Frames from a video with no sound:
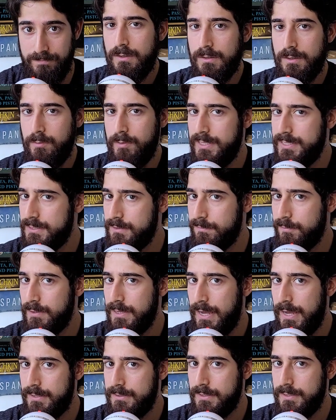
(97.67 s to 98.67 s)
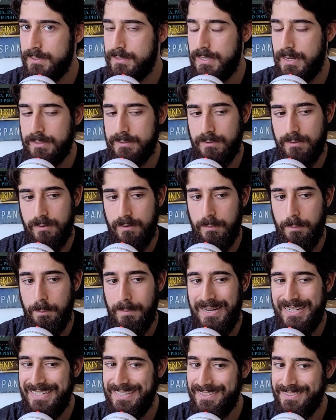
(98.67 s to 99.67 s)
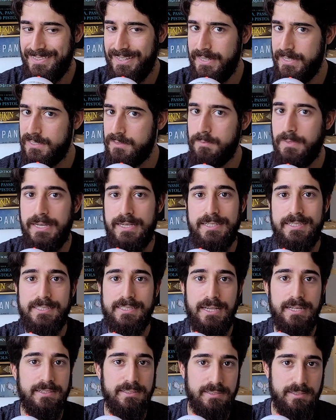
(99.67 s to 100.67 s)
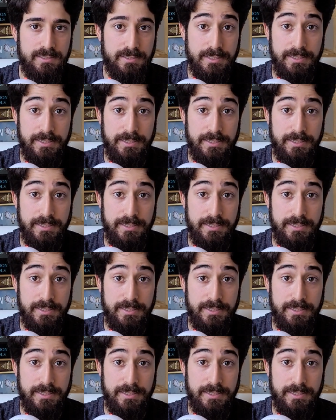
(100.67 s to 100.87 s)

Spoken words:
The reason for that is that many things make sense